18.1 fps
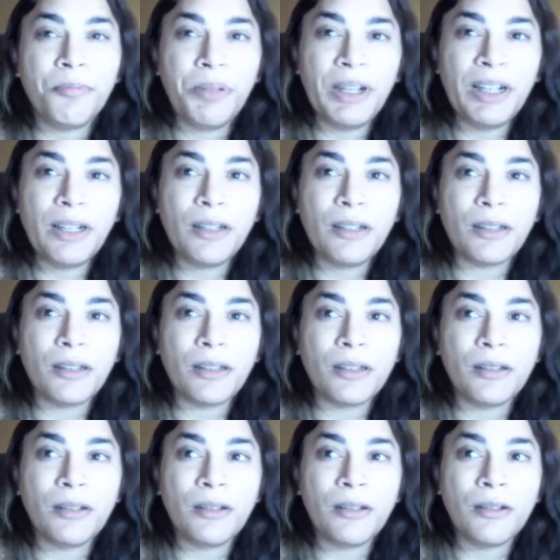build
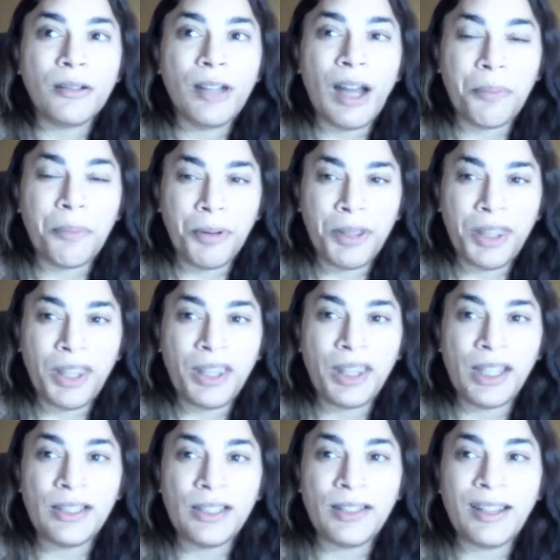a
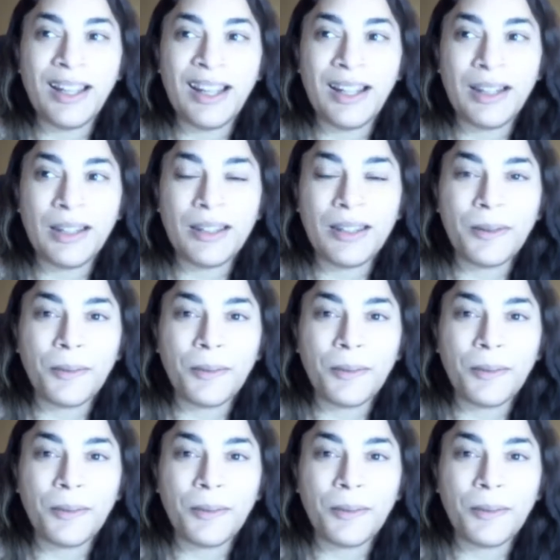hypothesis that